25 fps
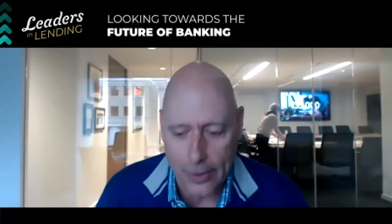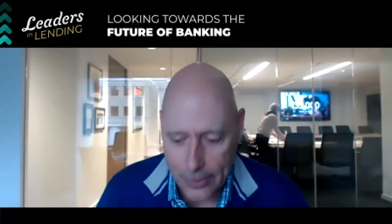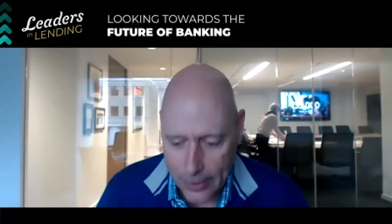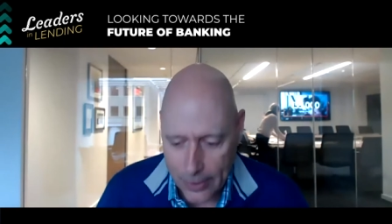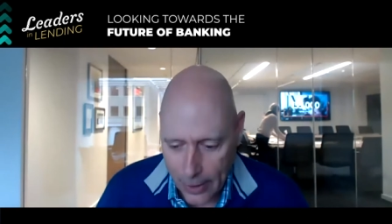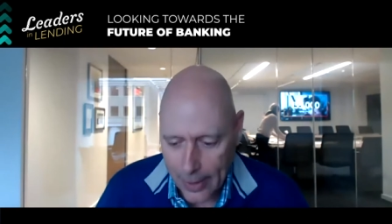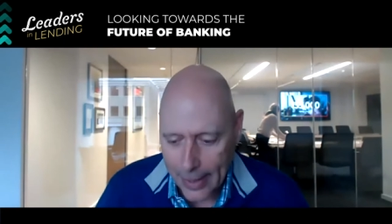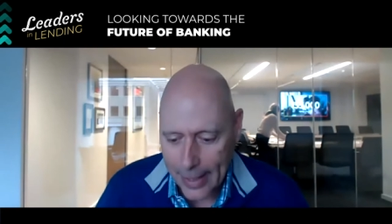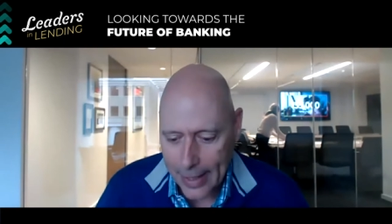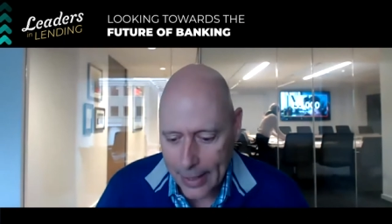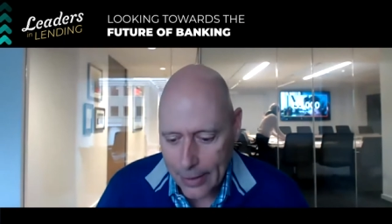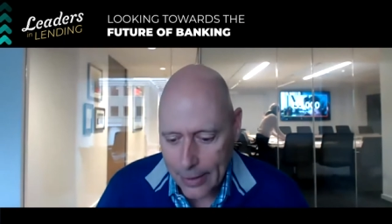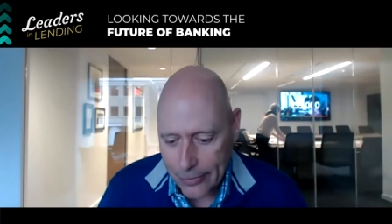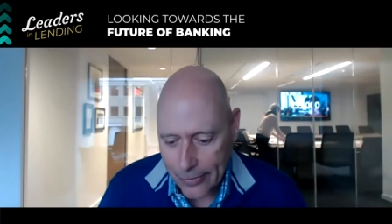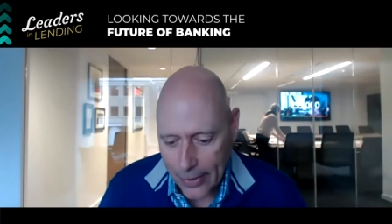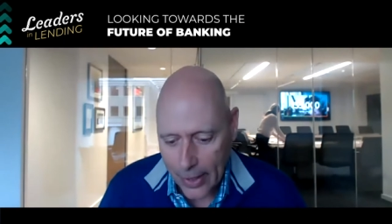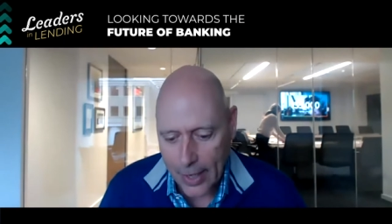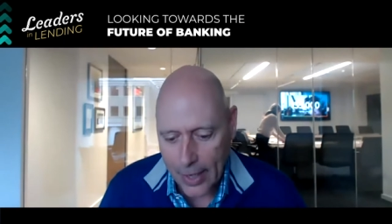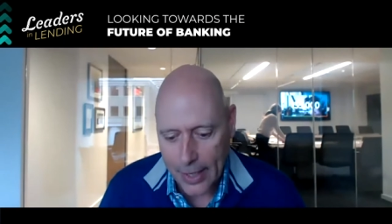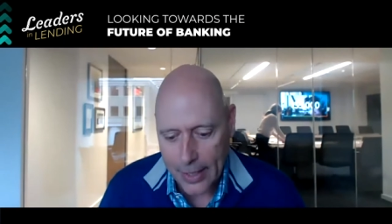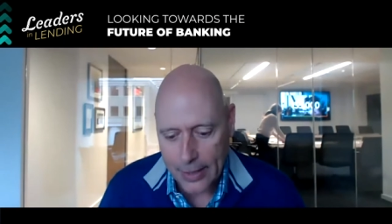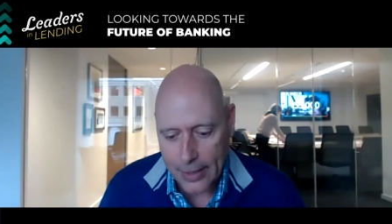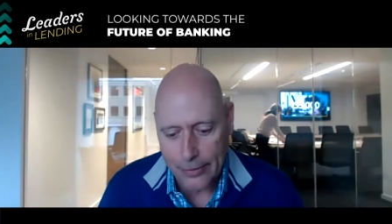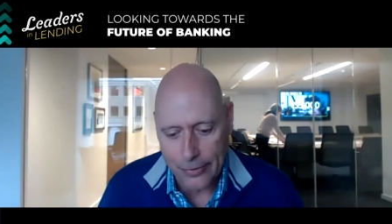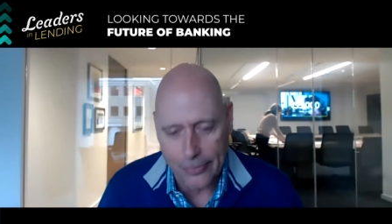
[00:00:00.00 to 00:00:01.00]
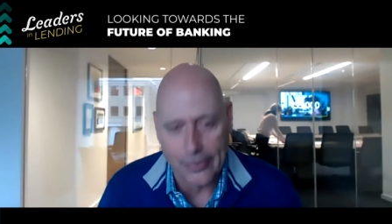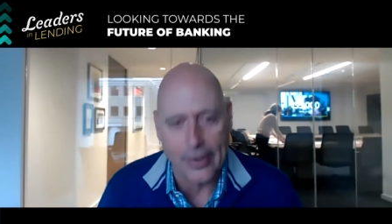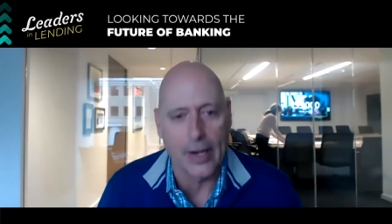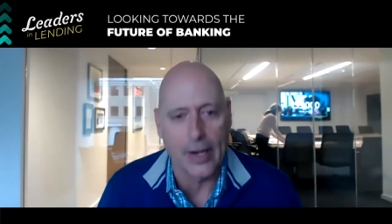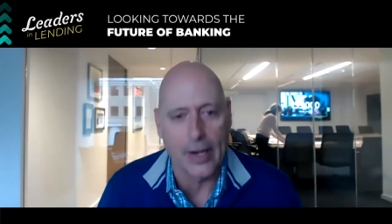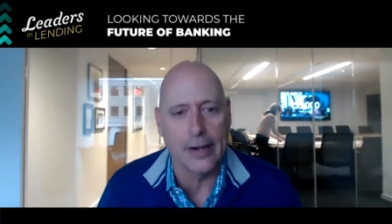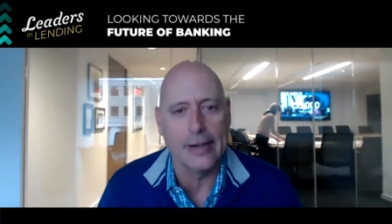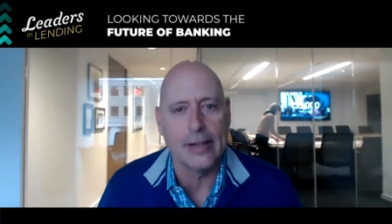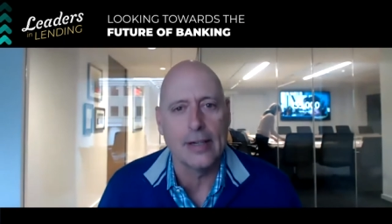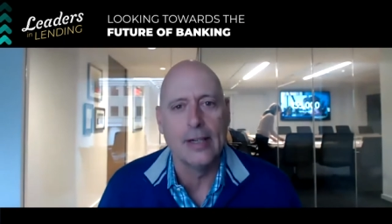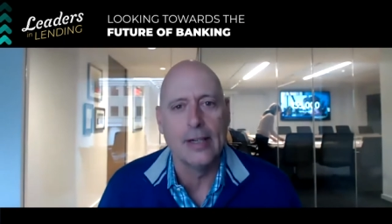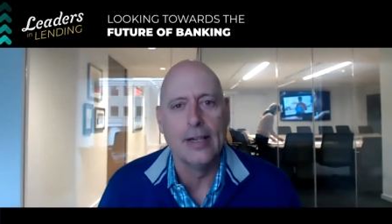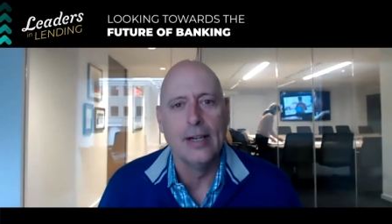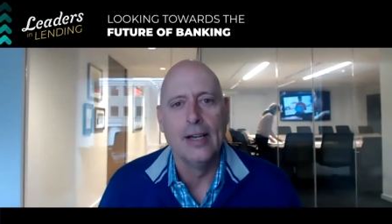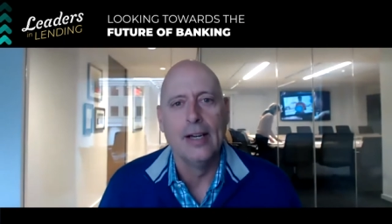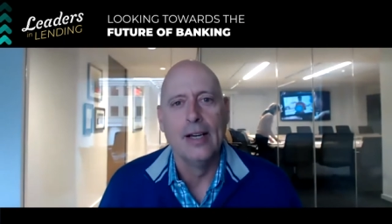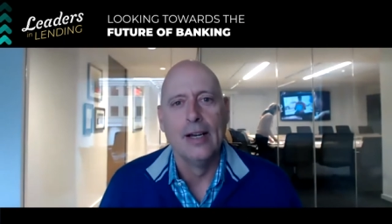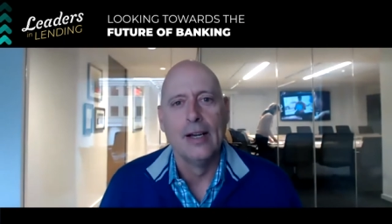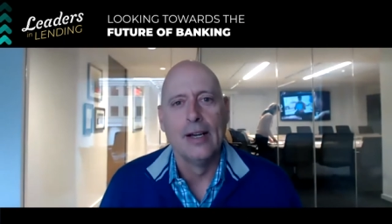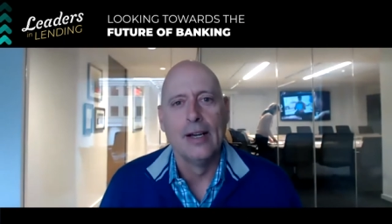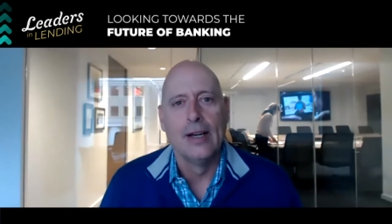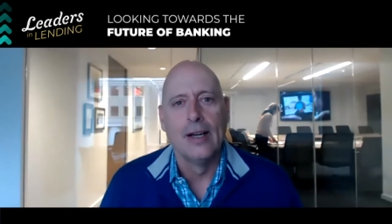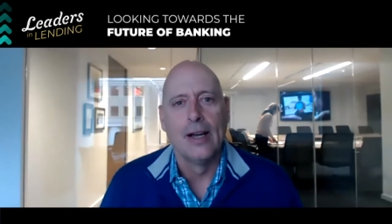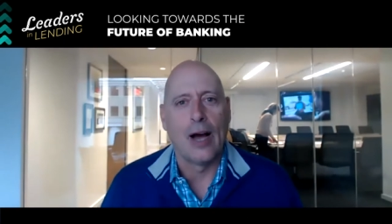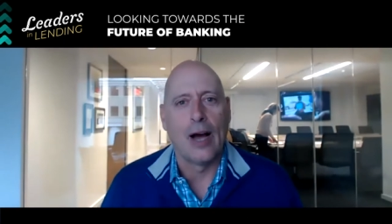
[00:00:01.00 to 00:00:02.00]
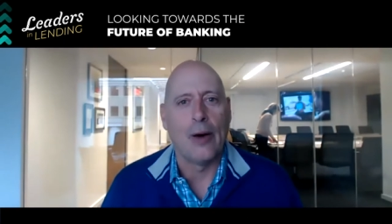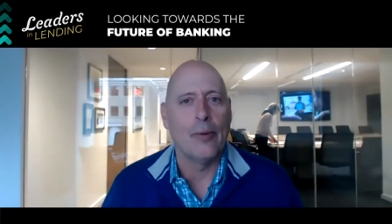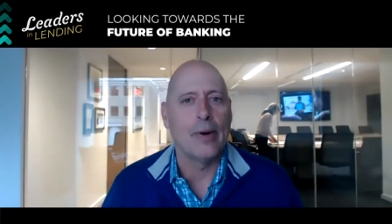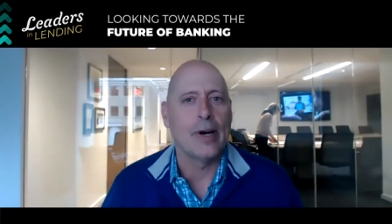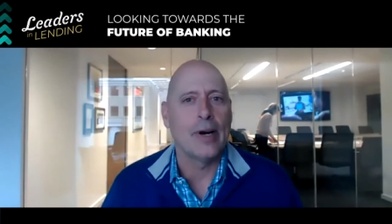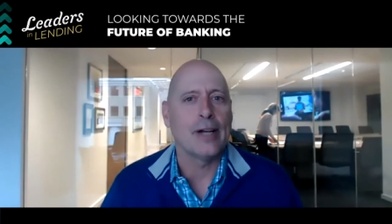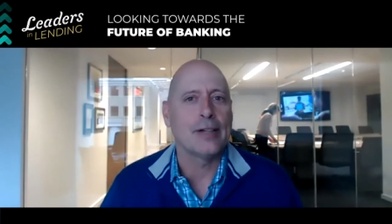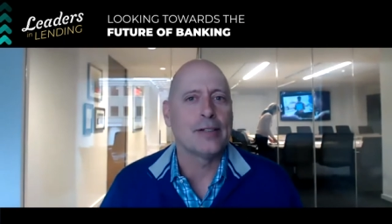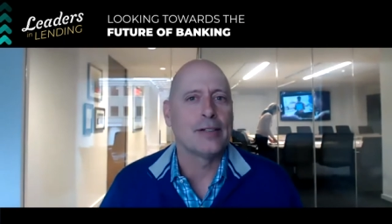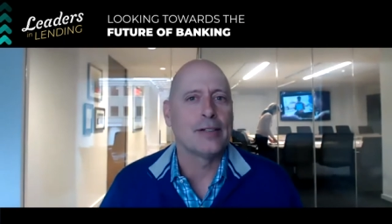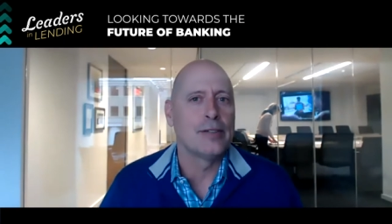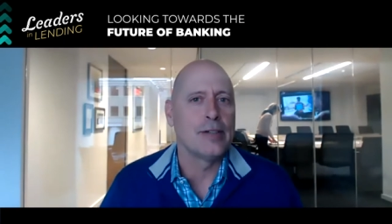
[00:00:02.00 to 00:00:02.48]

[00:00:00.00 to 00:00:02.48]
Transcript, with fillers: so i said all right fine fair I went up